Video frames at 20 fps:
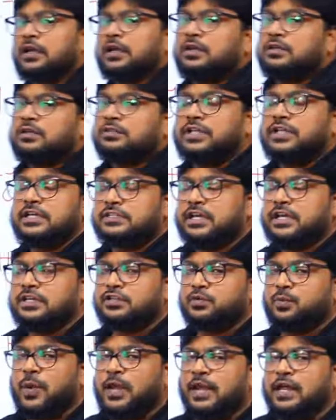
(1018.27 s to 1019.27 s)
This is
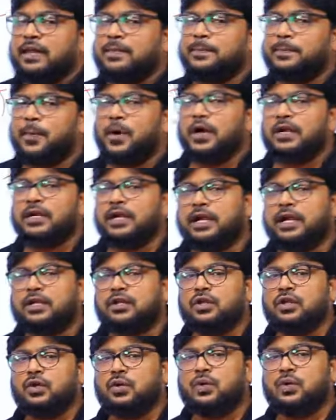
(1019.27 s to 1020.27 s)
very
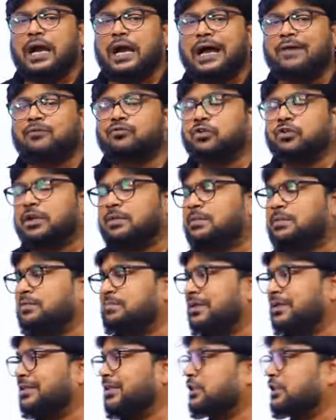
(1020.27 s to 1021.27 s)
important. You have to
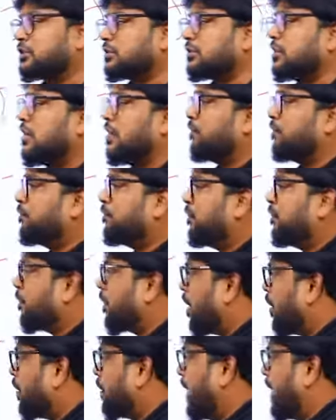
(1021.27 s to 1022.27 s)
remember this
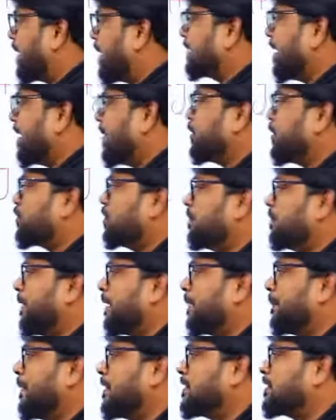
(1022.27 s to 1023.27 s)
for the examination
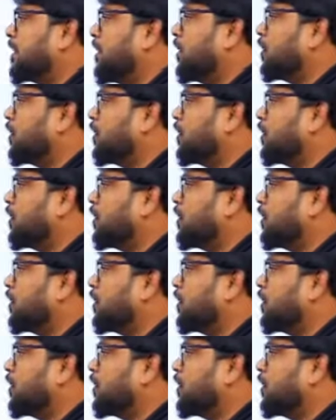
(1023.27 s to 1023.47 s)
purpose.